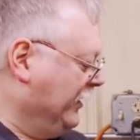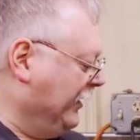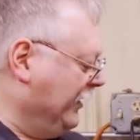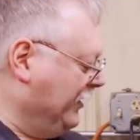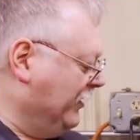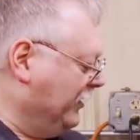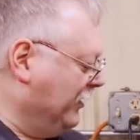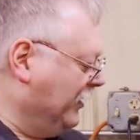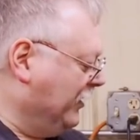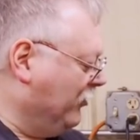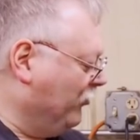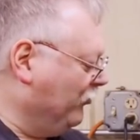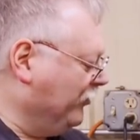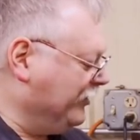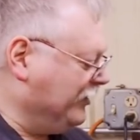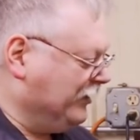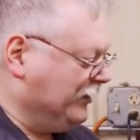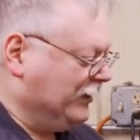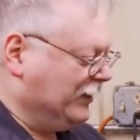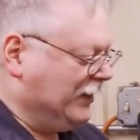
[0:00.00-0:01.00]
and
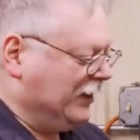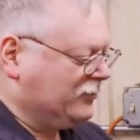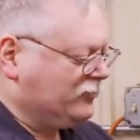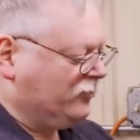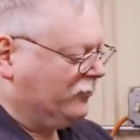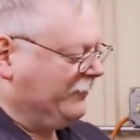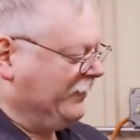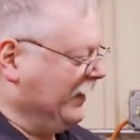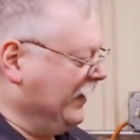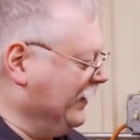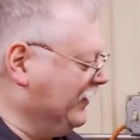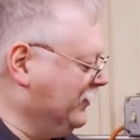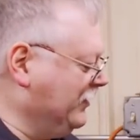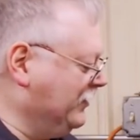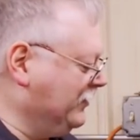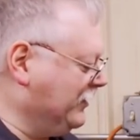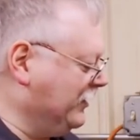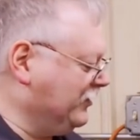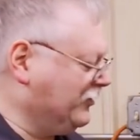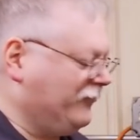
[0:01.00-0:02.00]
with an
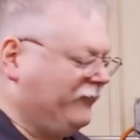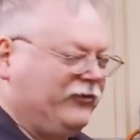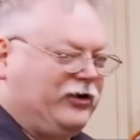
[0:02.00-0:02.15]
electromagnet that's a